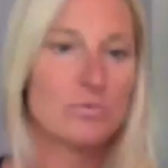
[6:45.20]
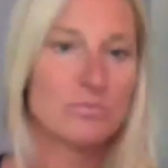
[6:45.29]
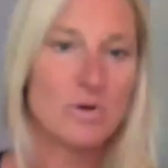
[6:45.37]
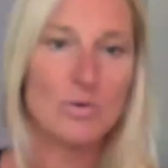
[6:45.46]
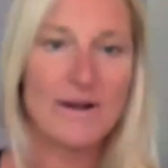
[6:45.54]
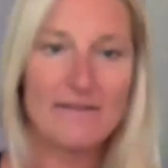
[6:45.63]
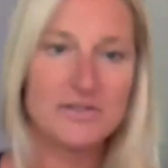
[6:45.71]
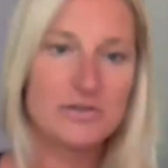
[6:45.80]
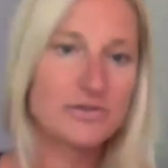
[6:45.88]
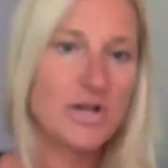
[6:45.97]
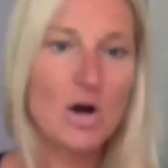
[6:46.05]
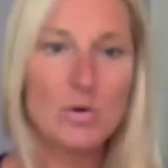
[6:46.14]
going after your
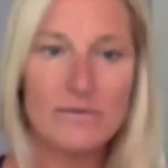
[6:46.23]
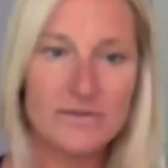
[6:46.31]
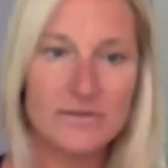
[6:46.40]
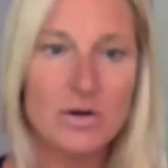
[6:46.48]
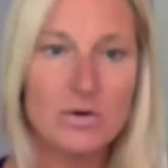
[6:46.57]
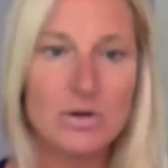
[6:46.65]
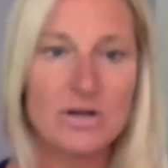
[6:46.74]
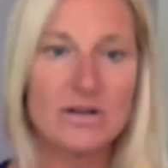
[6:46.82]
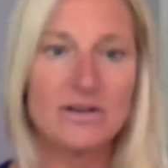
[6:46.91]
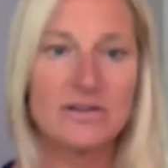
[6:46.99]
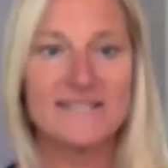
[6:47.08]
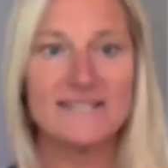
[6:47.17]
toe if your toe
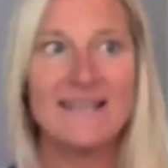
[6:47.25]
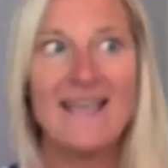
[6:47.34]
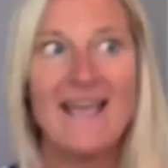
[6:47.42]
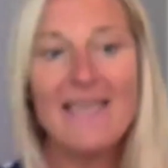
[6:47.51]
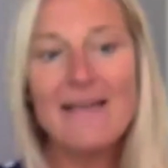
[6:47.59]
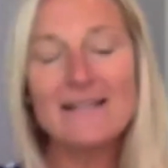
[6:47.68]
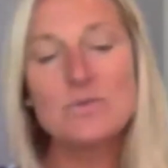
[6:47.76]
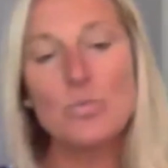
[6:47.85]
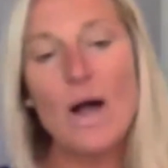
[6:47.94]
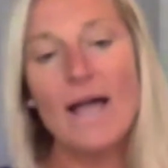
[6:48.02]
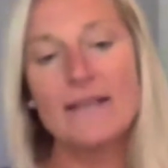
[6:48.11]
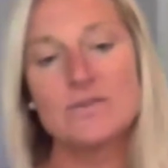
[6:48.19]
hurts. And that's
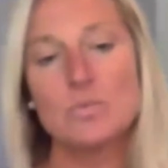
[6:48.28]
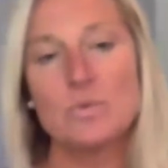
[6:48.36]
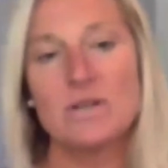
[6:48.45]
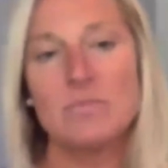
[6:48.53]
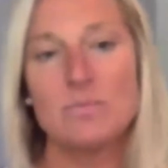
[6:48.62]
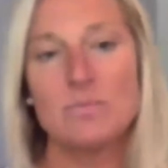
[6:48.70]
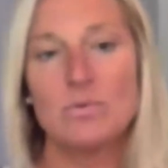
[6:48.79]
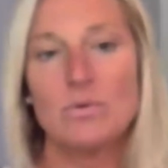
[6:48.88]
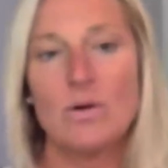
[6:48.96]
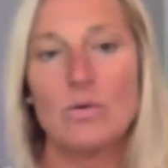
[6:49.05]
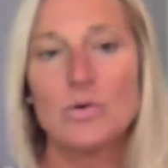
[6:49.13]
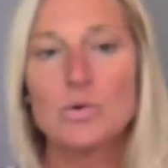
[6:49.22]
why so many
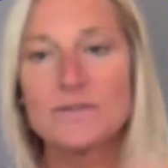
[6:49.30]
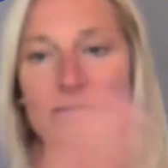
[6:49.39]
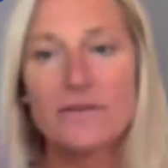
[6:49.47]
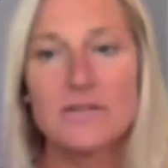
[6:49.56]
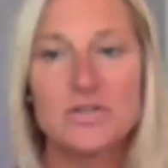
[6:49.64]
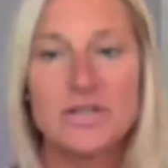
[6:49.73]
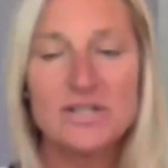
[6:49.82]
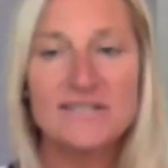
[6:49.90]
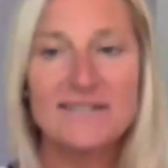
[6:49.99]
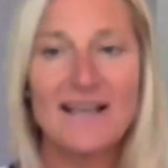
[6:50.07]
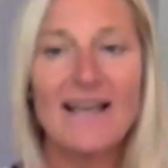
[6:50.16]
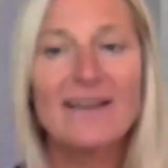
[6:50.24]
people notice all these
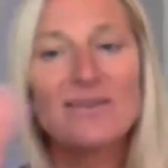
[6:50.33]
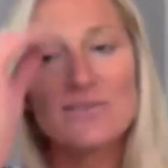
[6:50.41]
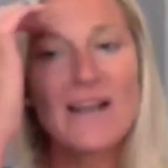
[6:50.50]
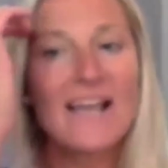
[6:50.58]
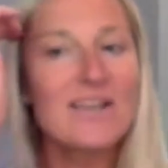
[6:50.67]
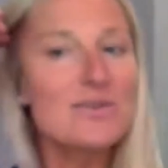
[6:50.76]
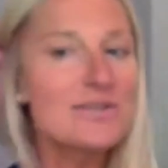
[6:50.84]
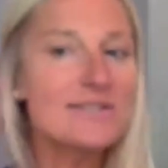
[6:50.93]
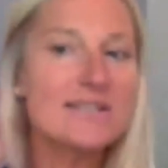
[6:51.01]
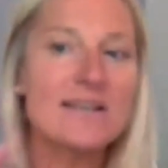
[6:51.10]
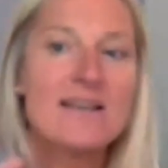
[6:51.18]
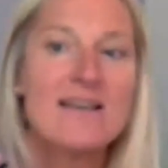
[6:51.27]
changes. I used
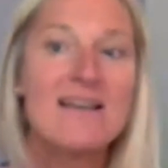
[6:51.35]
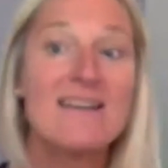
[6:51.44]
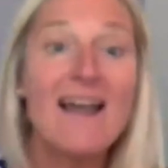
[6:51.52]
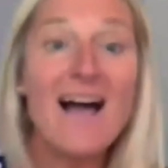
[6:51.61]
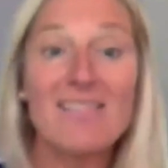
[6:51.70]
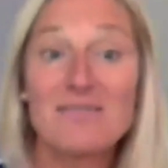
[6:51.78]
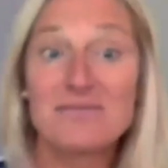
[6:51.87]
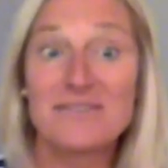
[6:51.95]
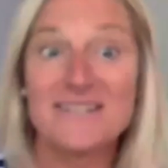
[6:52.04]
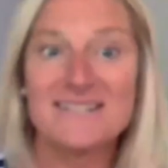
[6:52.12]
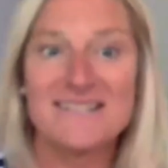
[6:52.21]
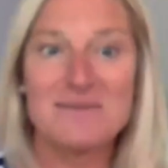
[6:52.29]
to not love
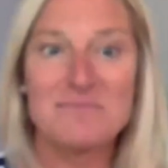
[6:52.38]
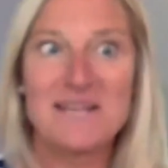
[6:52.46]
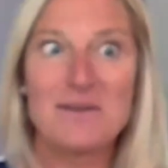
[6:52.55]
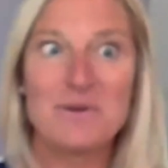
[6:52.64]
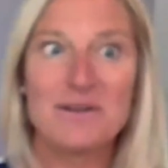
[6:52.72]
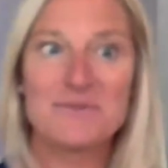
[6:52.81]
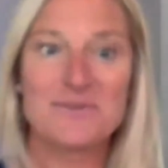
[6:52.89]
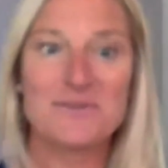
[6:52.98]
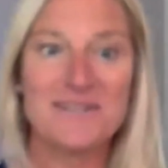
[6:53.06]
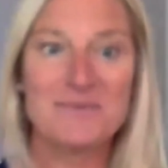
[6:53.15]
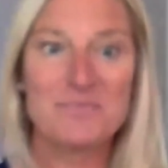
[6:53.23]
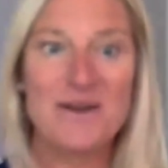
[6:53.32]
re-exam day when I was
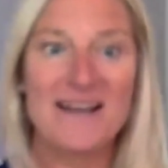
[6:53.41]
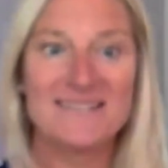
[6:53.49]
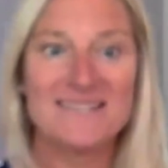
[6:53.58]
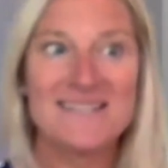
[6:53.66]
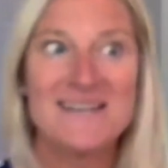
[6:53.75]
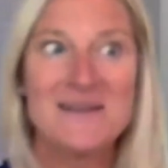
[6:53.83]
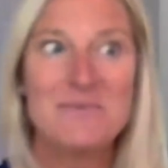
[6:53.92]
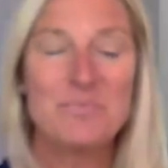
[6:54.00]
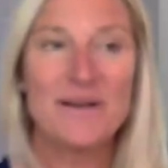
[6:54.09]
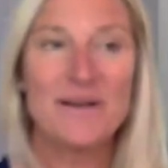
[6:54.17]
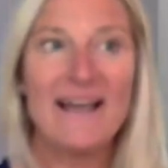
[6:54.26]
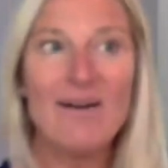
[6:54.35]
early in practice.
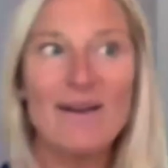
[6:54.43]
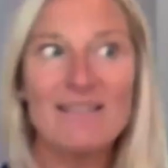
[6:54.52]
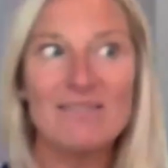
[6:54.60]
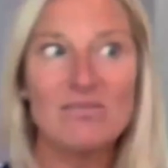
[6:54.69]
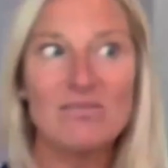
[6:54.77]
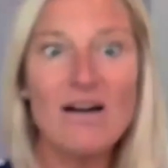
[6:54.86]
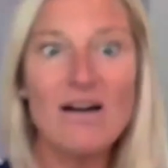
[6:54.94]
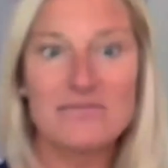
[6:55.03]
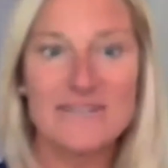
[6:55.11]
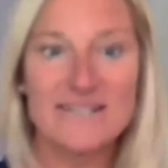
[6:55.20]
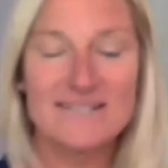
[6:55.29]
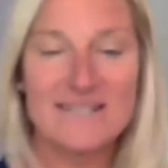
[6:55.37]
But now I love
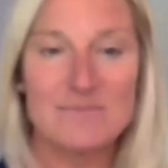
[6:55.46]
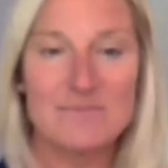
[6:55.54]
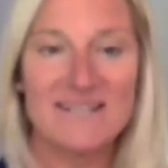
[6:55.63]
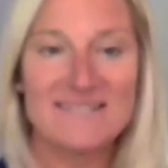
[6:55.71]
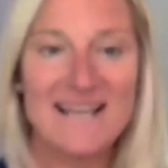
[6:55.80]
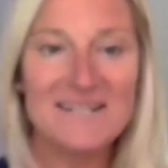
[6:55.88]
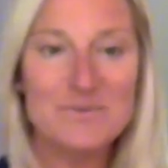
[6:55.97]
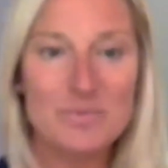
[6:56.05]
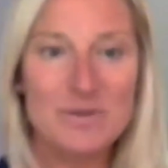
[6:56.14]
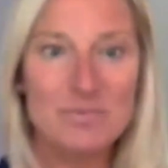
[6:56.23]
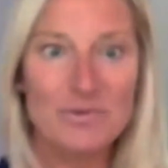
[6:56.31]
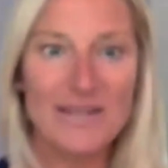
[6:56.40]
re-exam day because that's where
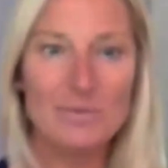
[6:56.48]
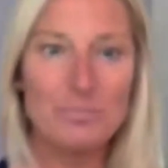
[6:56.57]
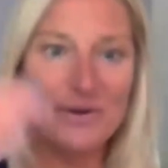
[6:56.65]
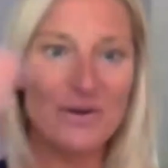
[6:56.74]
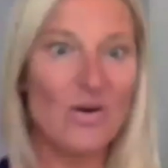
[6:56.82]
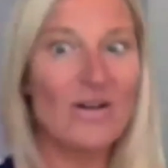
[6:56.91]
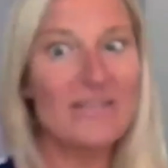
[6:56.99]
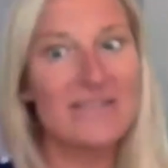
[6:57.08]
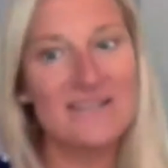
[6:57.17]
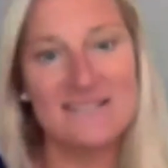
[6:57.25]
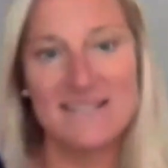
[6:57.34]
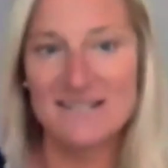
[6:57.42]
people are like, but all
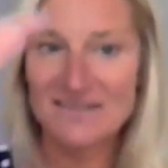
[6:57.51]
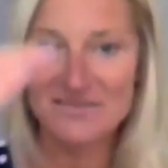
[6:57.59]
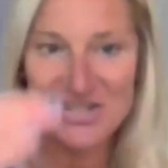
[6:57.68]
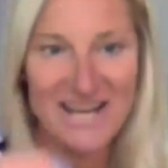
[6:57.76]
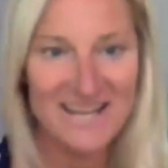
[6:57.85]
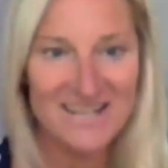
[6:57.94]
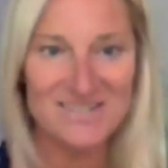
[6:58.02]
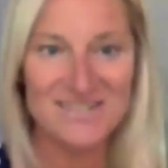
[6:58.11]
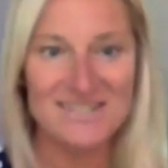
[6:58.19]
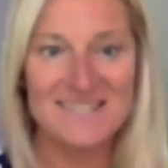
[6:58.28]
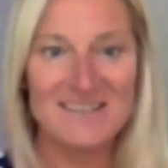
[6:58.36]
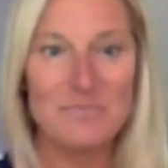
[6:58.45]
these things have changed
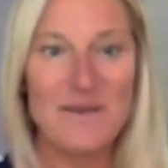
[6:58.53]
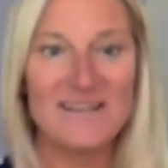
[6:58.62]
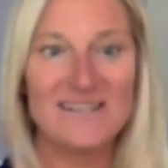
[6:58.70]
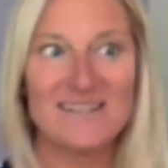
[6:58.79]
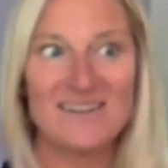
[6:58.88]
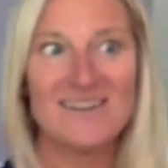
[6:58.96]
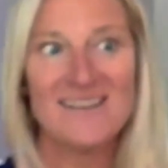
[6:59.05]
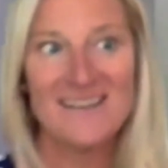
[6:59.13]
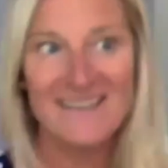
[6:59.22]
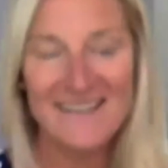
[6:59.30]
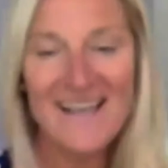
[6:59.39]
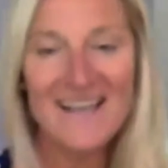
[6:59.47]
since I've been here.
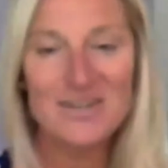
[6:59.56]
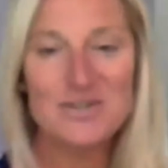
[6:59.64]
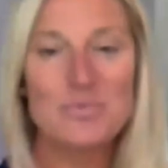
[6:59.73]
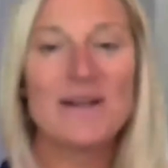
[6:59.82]
Yeah, because your